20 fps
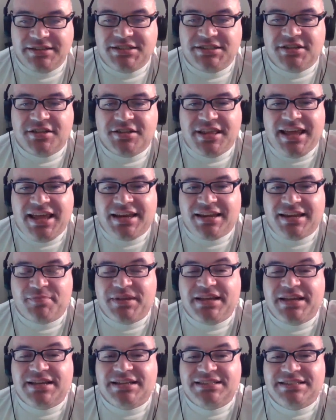so then
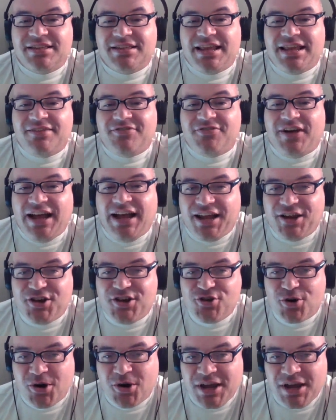if I
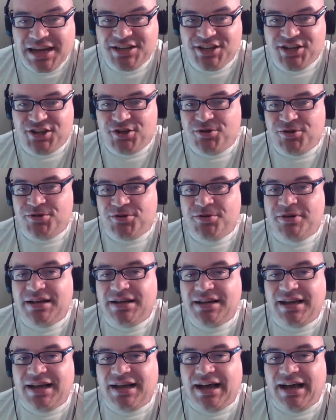annoyed you,